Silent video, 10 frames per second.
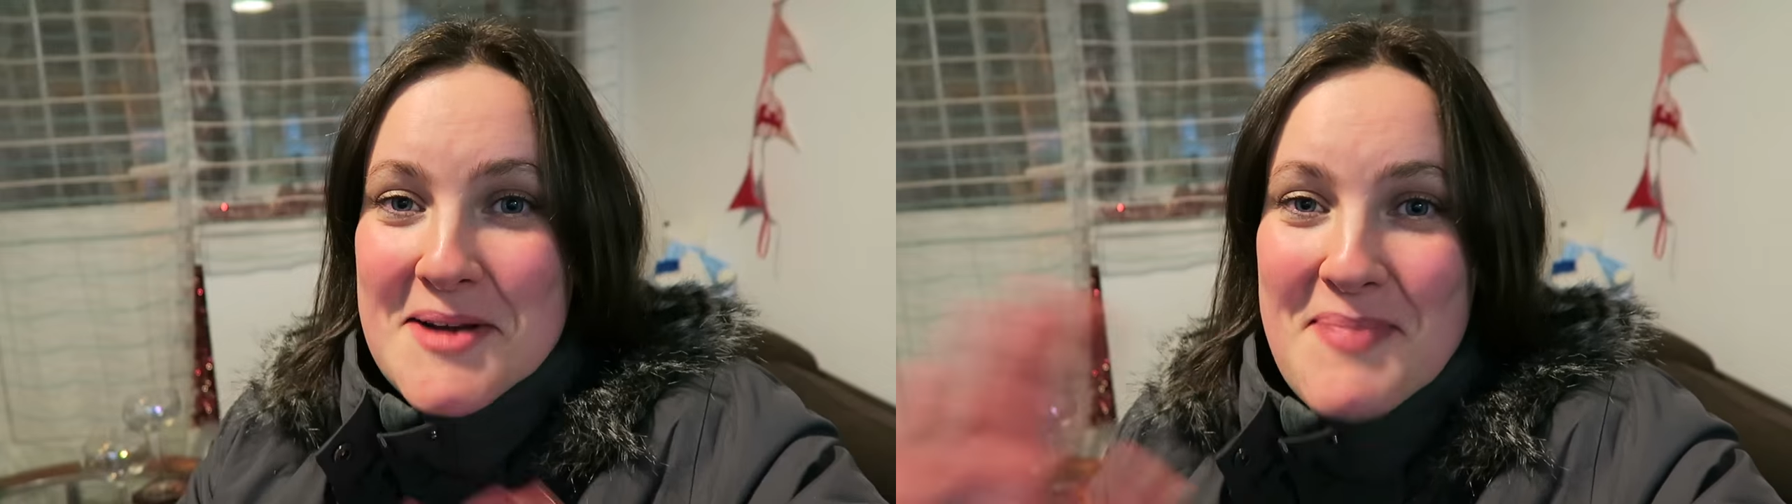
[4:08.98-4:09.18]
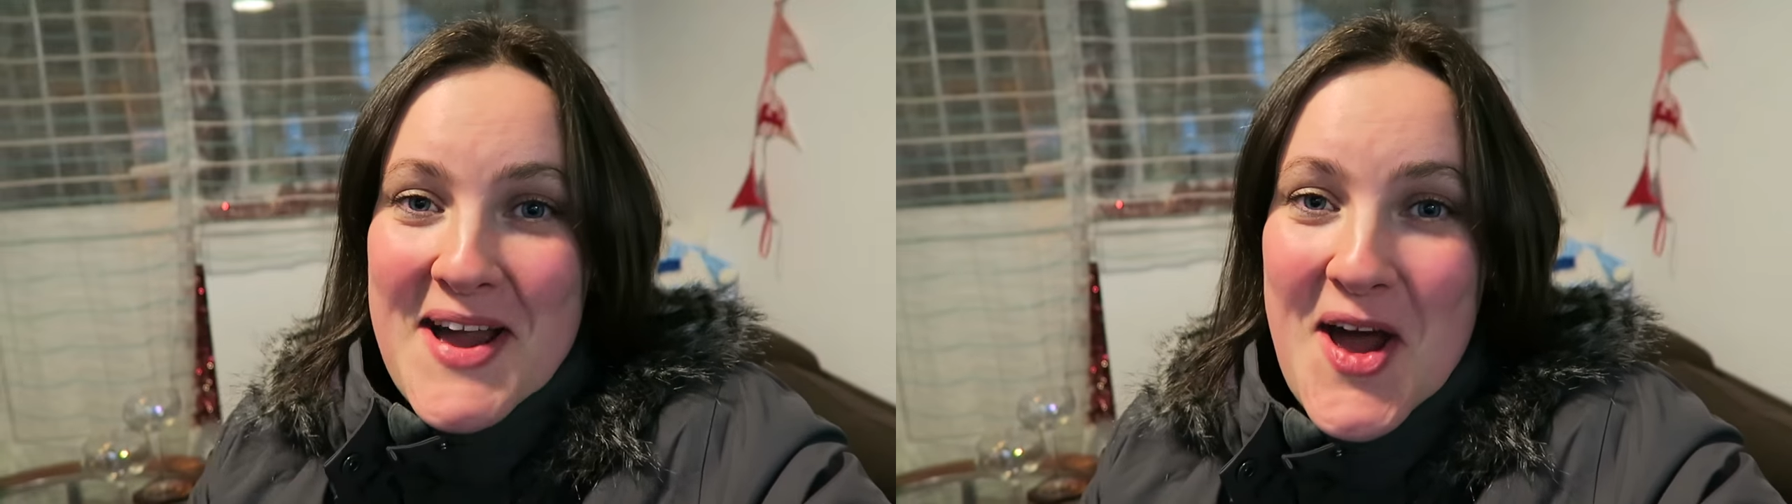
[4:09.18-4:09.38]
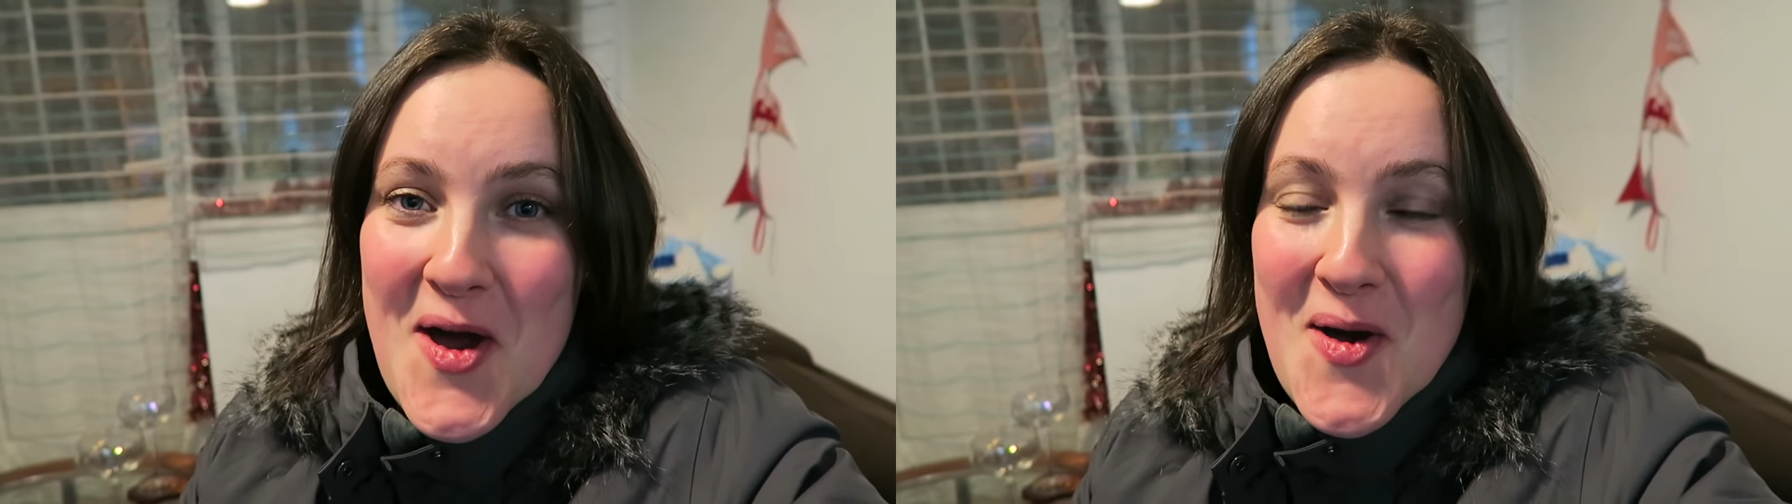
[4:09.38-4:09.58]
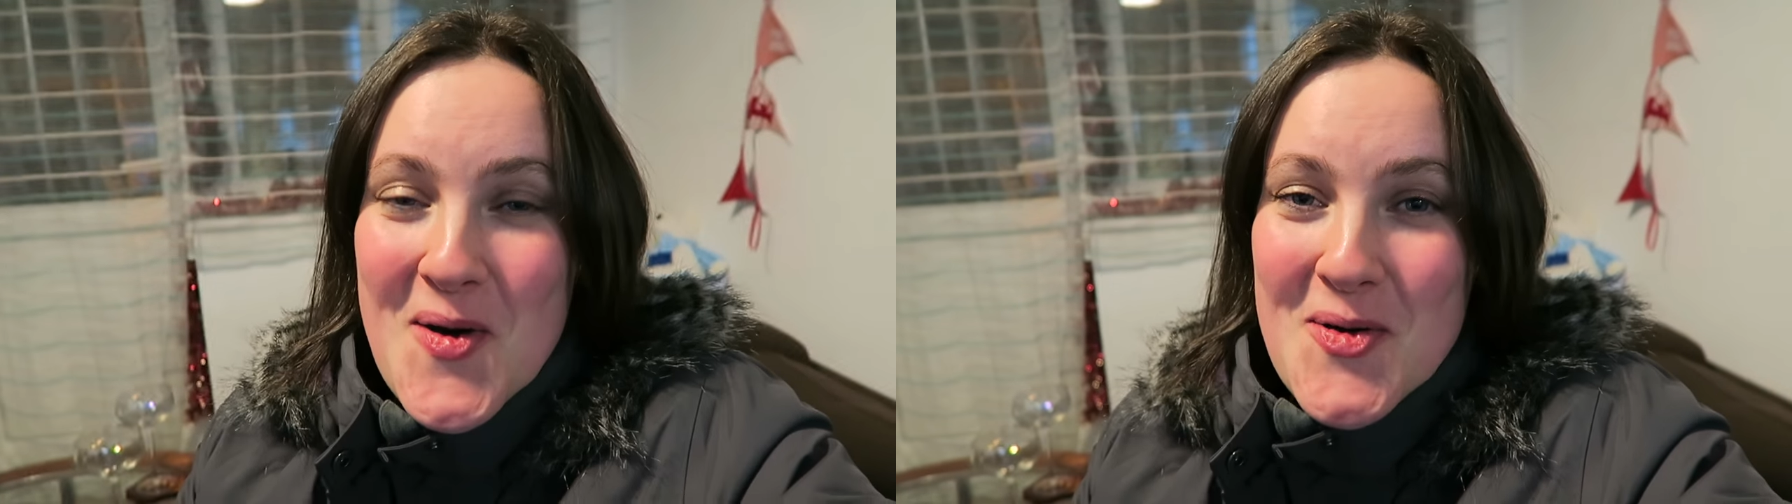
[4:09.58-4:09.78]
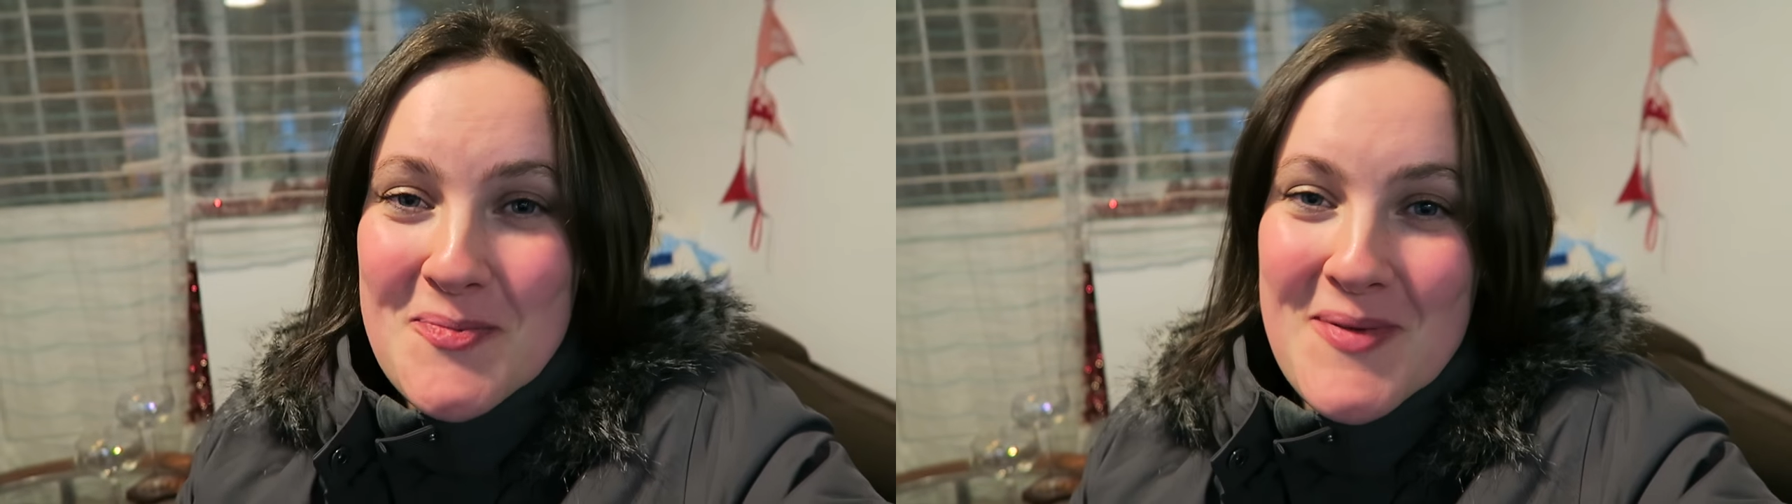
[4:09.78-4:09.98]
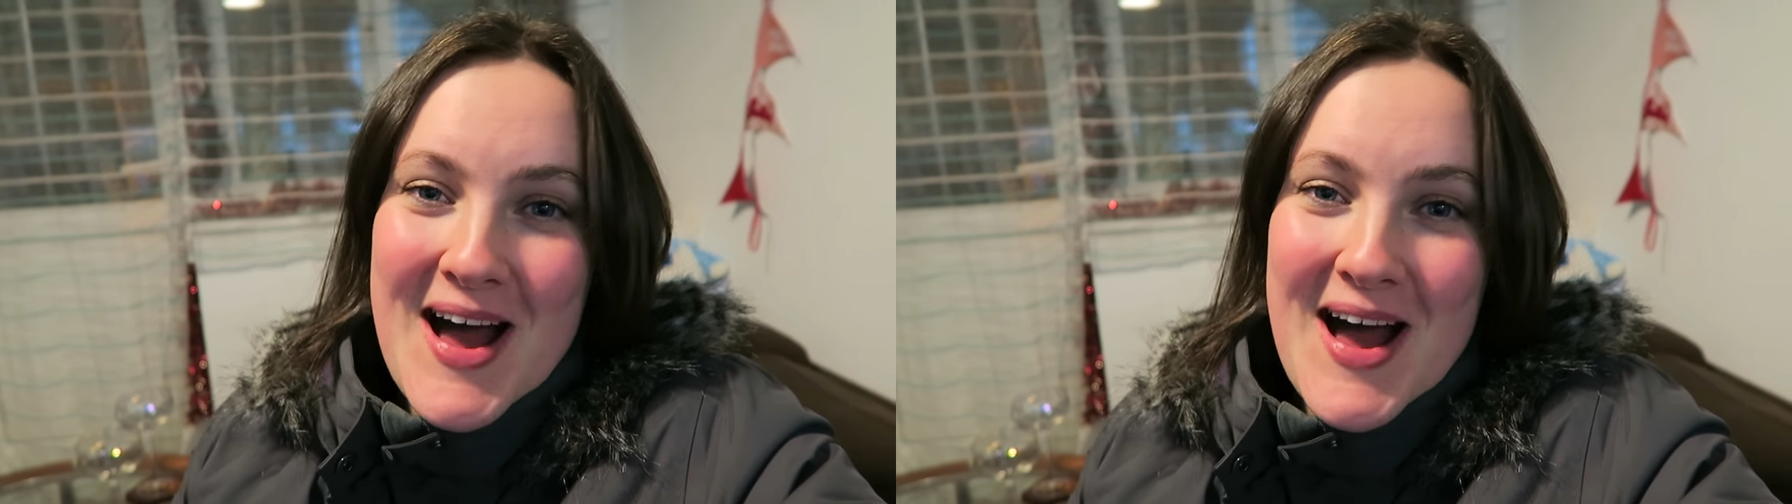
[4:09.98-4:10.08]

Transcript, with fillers: I'm back home.